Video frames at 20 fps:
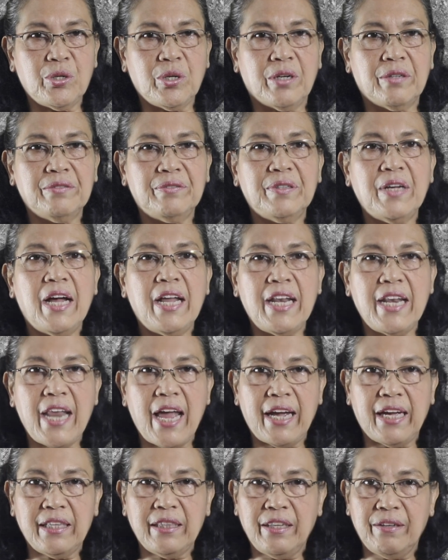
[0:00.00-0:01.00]
of
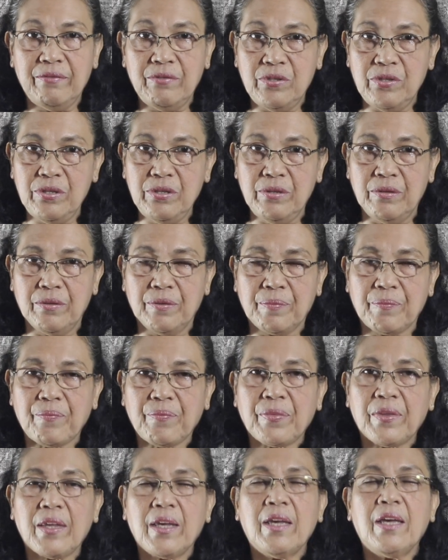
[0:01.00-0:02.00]
-2.
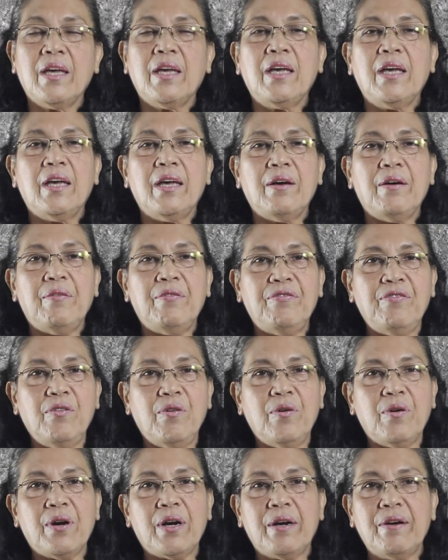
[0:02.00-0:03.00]

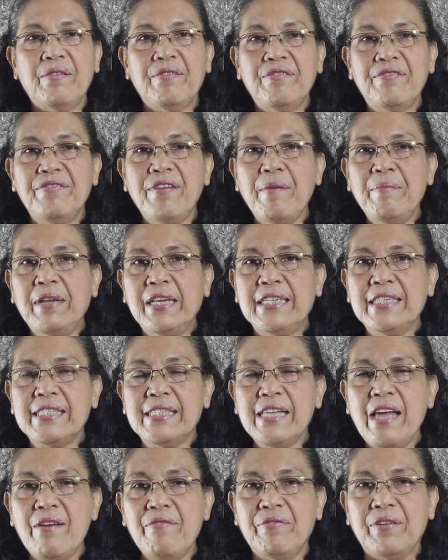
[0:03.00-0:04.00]
For family
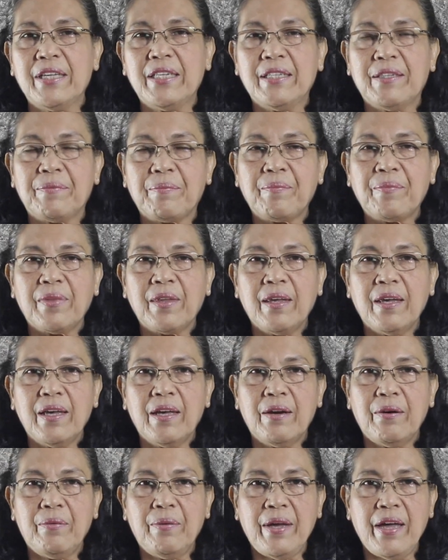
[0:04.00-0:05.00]
7,
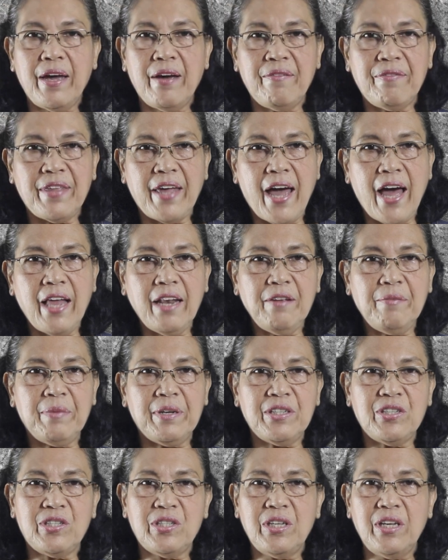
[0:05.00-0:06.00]
we have the
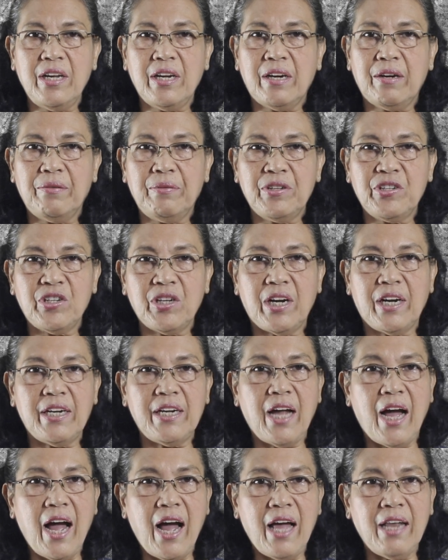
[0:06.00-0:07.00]
elements here which are the
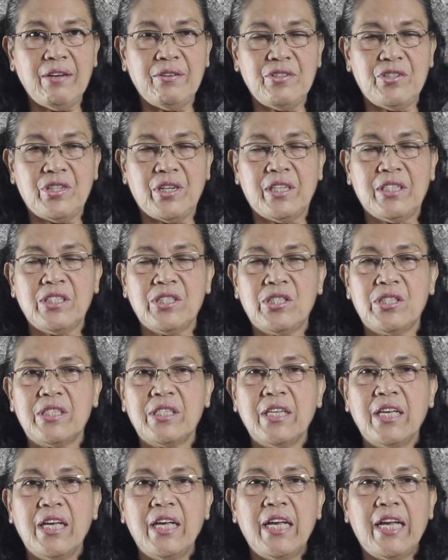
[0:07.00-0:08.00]
halogens,
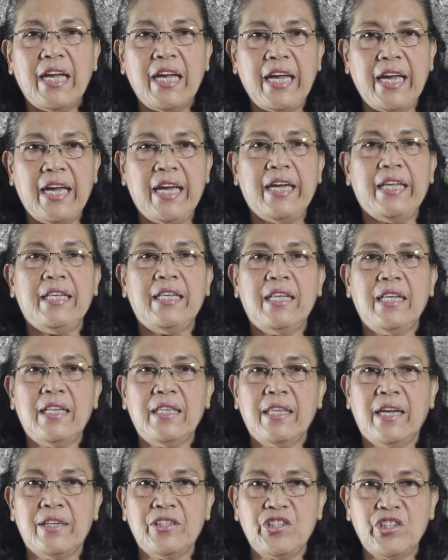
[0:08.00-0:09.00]
and
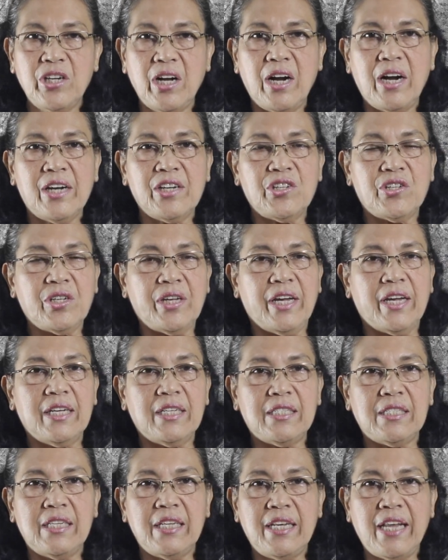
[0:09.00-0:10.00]
their charge
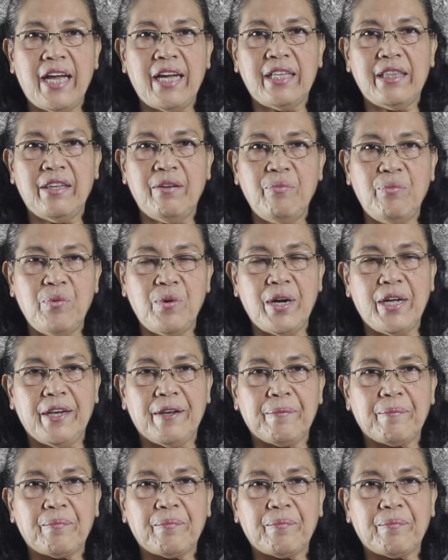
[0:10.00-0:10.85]
is -1.